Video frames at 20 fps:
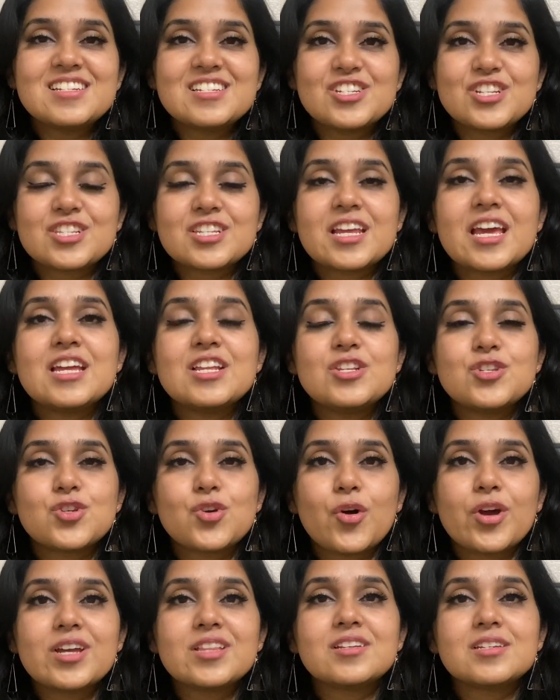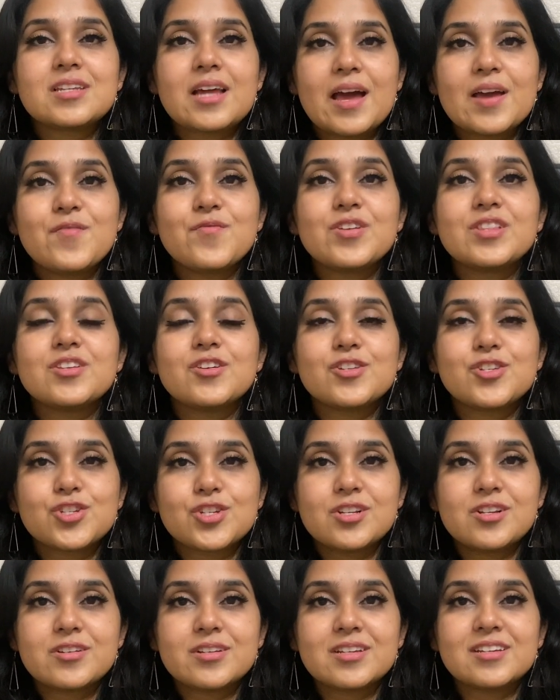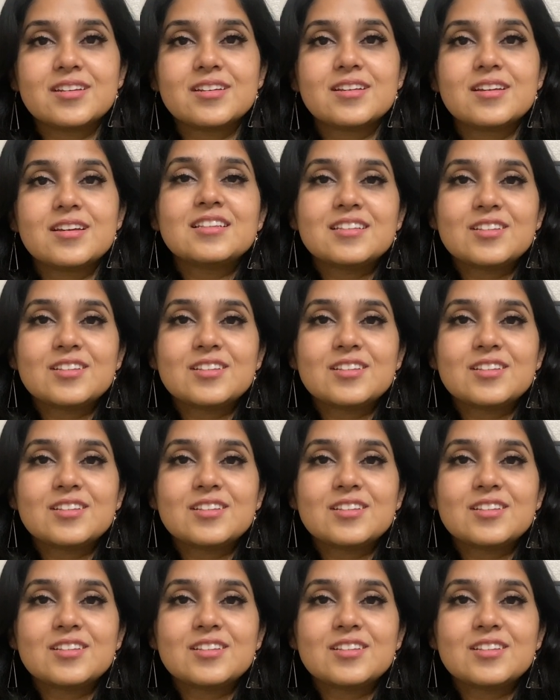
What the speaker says: Just enjoy the time with your children.